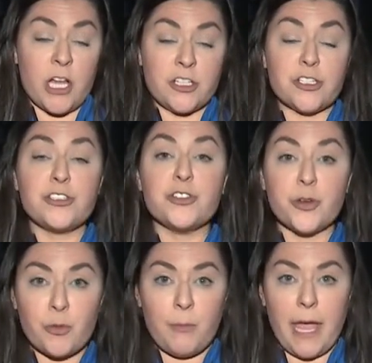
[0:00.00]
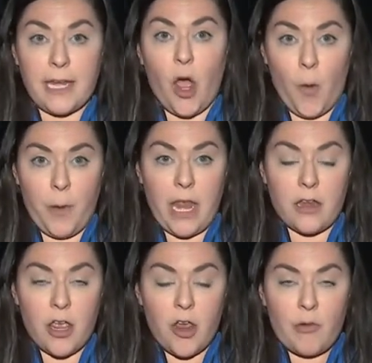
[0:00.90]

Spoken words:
one should remain open.